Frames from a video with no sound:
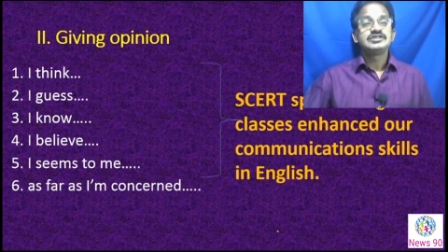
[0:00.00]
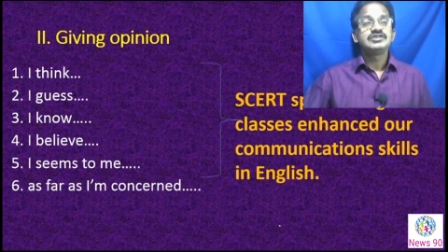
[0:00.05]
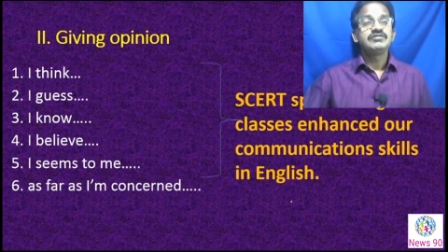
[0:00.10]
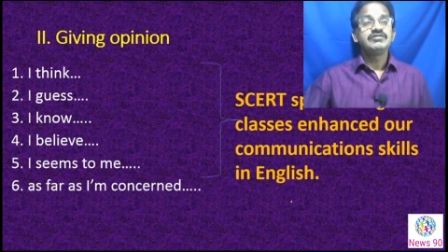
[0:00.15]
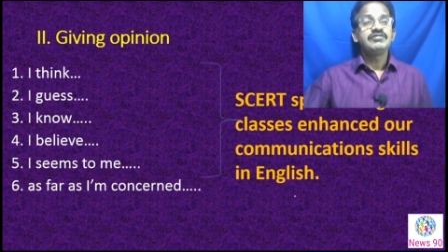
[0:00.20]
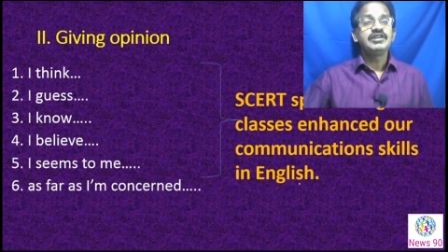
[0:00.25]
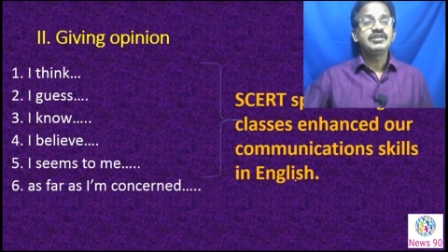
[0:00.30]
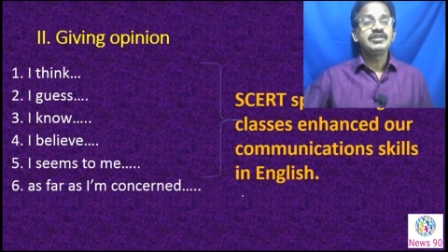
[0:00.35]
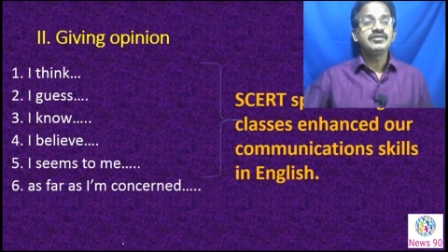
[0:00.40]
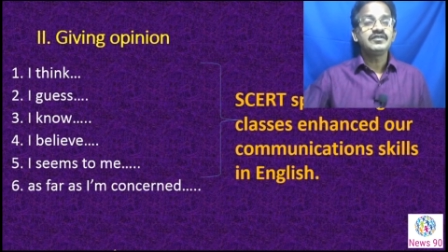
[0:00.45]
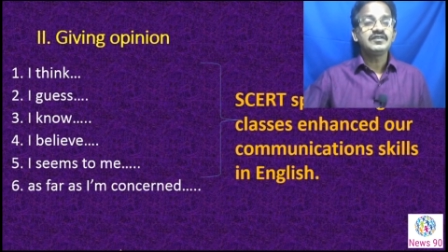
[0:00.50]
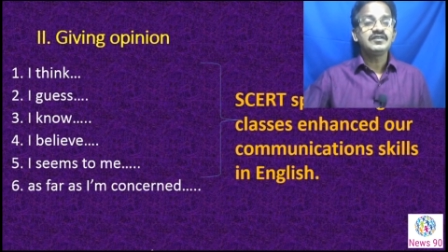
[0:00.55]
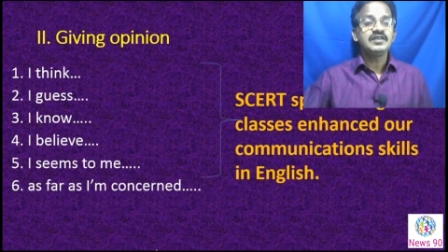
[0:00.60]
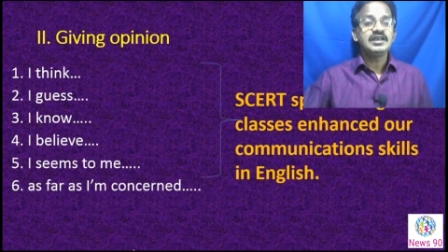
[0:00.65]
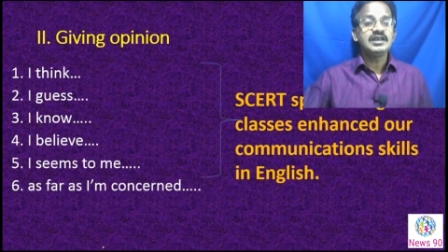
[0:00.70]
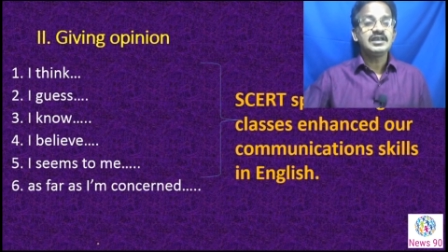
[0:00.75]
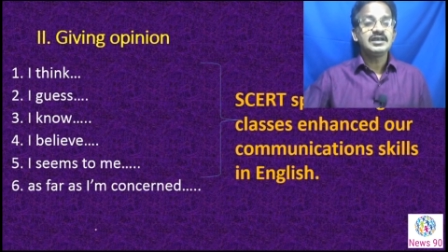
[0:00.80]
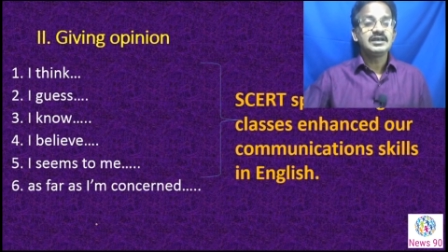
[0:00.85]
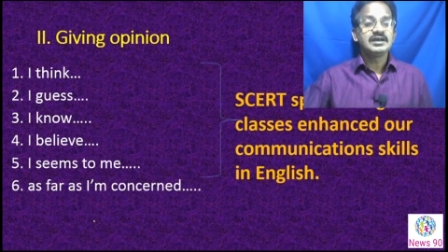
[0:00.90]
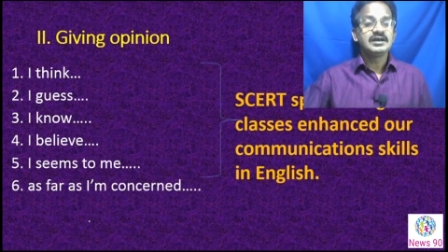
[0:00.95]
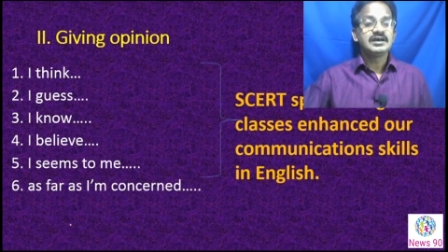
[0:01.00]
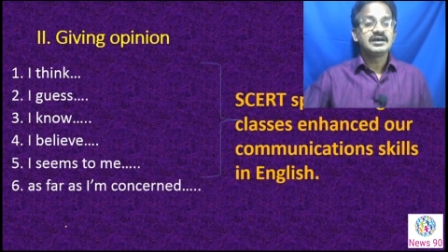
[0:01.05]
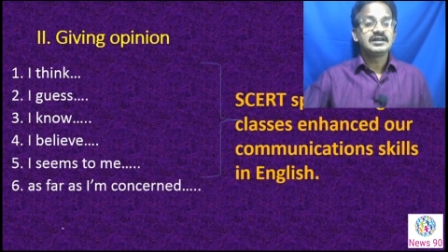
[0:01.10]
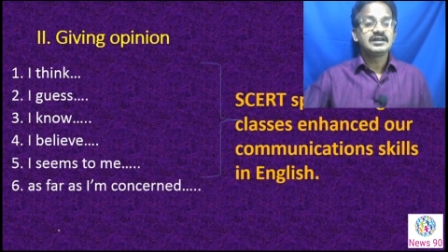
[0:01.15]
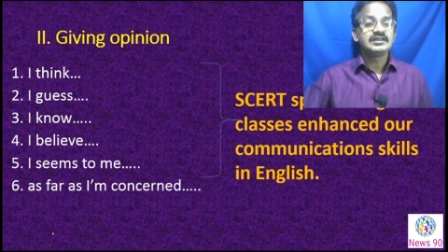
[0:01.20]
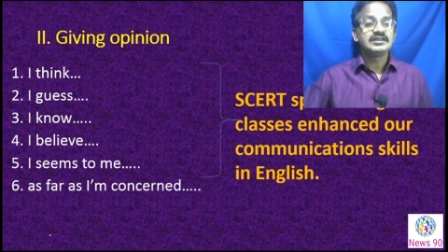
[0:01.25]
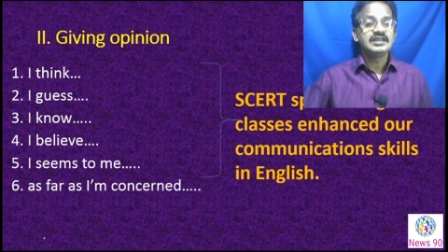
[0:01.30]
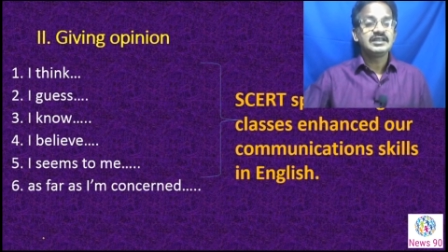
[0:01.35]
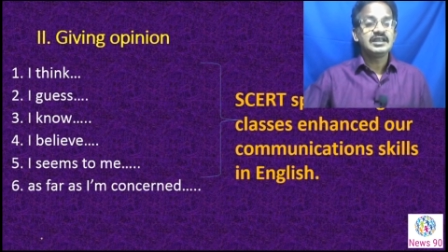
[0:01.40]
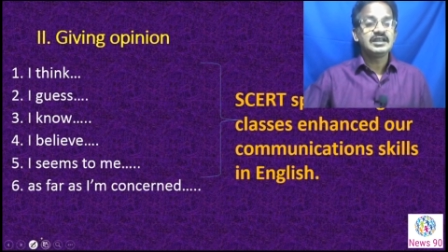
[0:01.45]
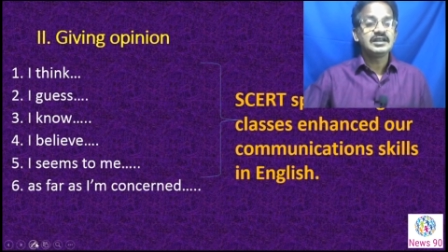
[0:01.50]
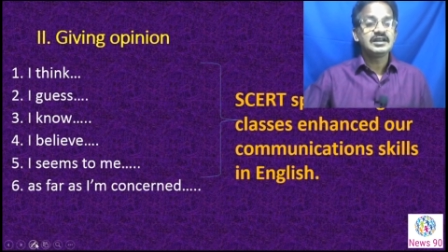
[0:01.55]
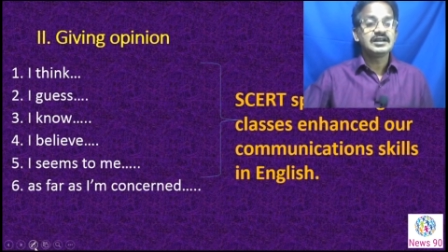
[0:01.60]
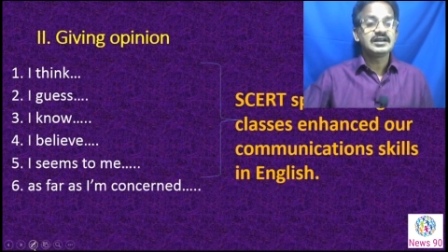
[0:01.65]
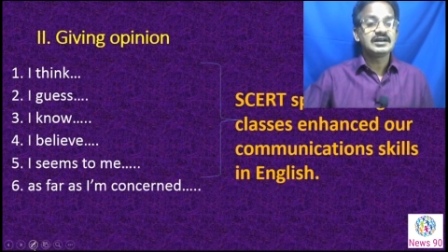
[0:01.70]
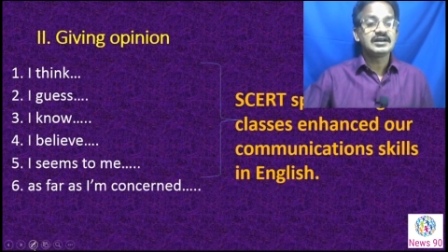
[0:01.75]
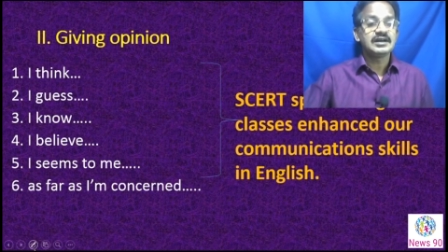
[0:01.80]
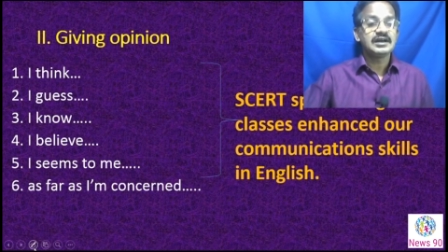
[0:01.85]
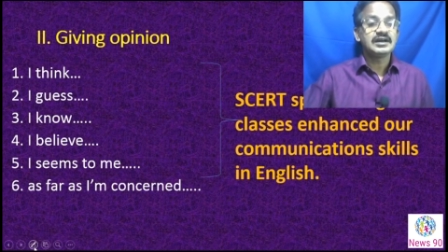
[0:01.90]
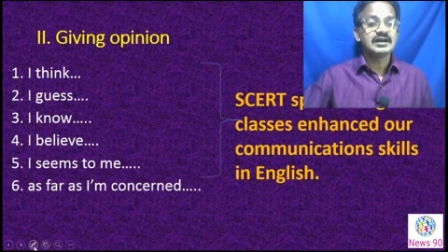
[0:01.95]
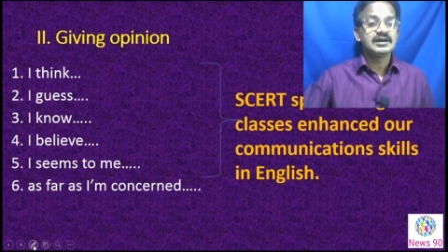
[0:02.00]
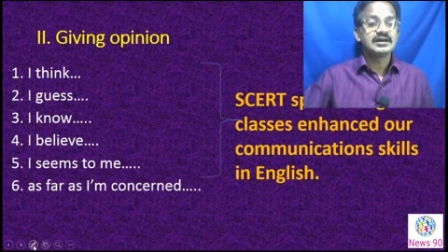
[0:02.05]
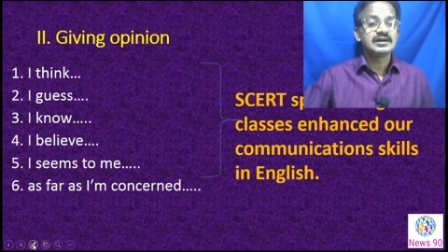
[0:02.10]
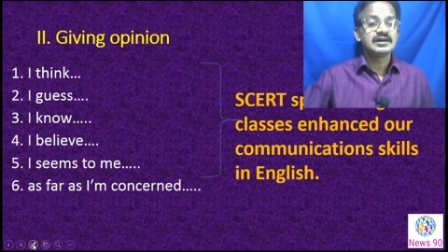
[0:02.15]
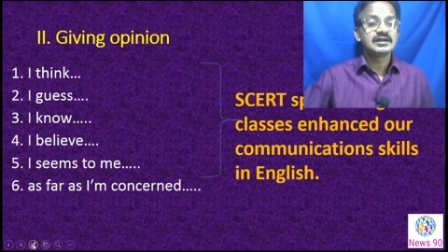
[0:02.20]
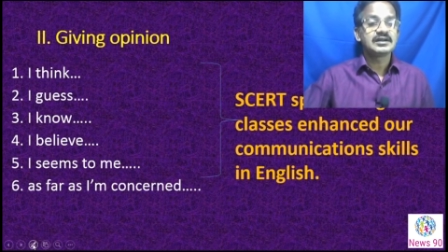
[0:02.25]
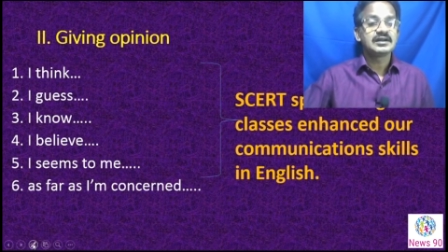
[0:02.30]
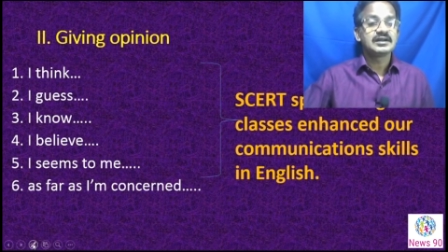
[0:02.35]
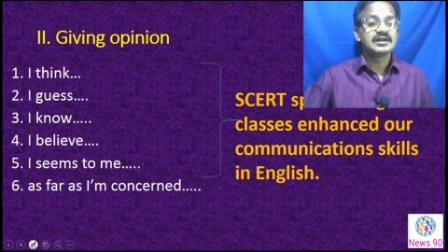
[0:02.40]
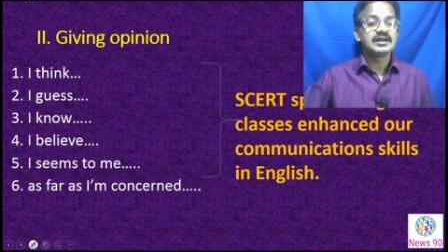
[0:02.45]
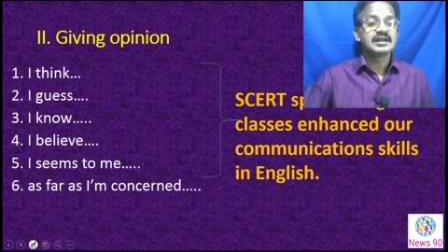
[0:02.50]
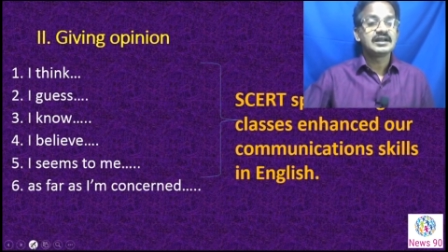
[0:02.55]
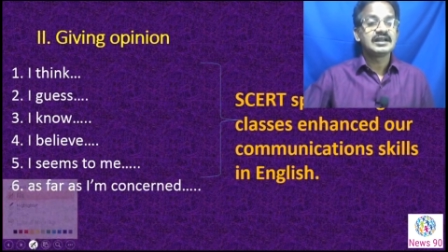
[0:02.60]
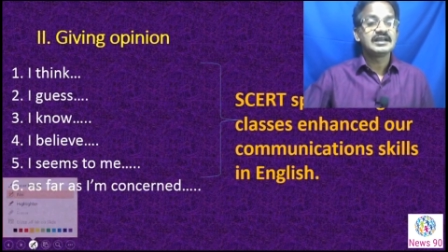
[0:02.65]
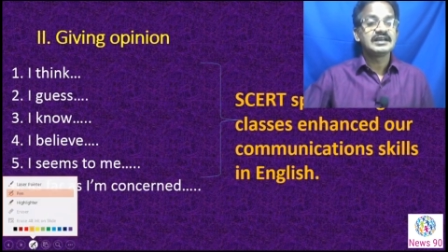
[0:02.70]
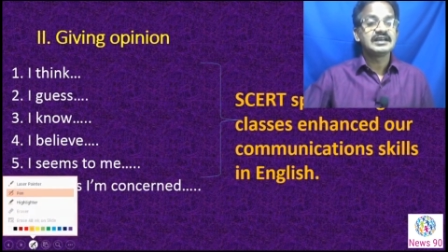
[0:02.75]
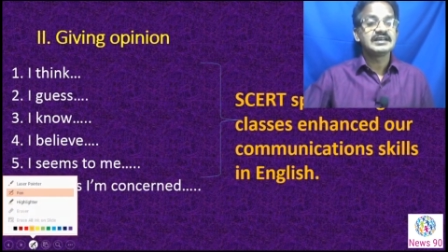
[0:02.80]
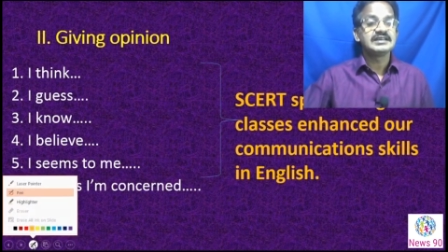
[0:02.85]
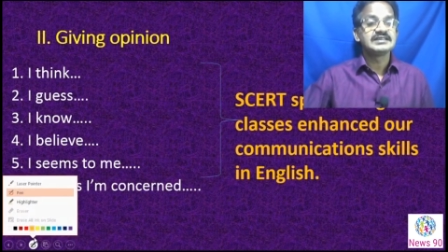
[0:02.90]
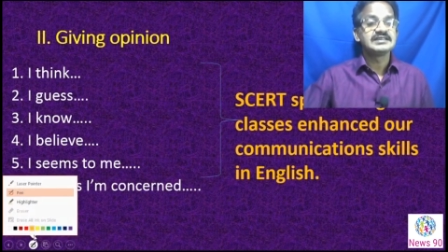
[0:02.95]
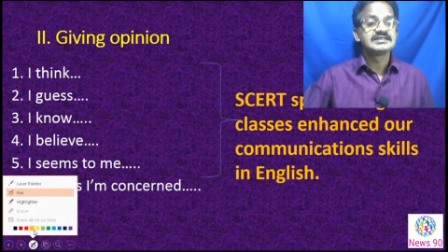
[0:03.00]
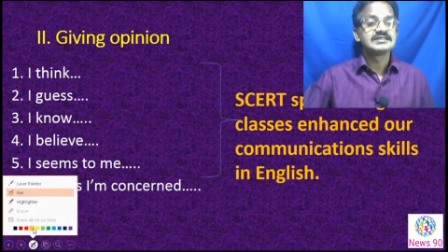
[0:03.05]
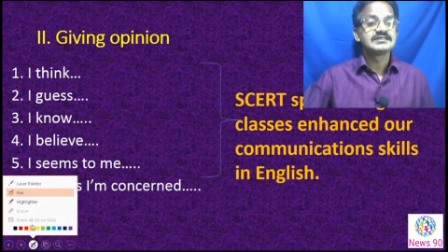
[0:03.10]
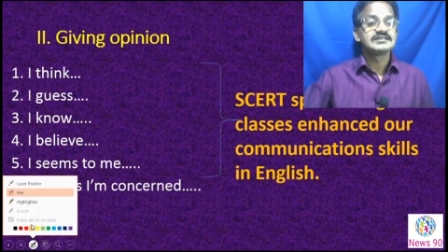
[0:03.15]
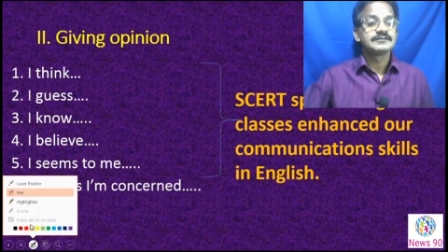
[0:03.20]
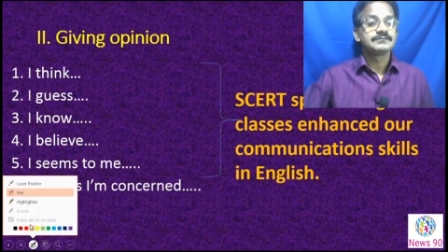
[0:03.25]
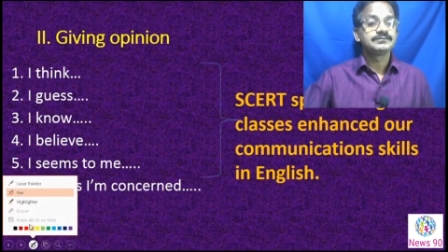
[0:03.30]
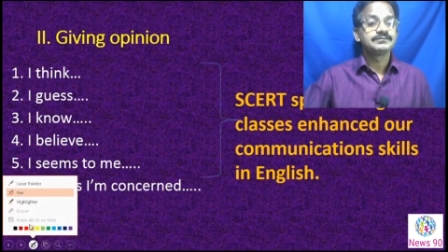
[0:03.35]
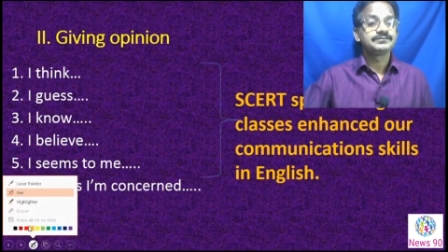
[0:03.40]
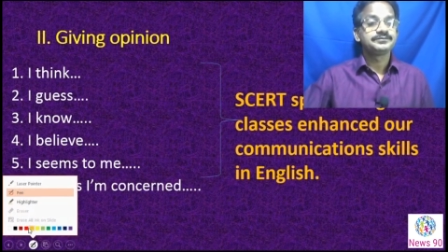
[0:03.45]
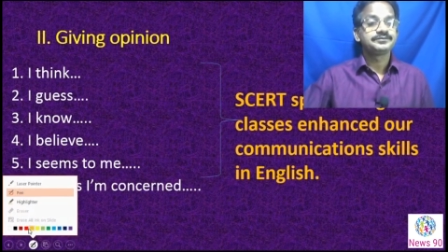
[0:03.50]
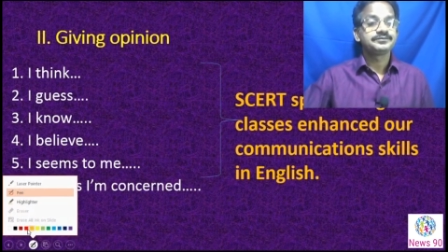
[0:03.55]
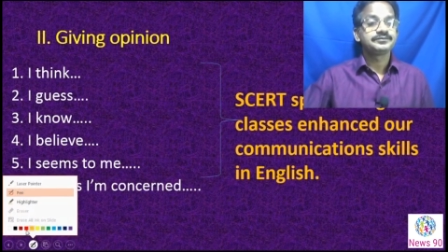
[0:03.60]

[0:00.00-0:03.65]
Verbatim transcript: So when you say uh, think or uh, guess,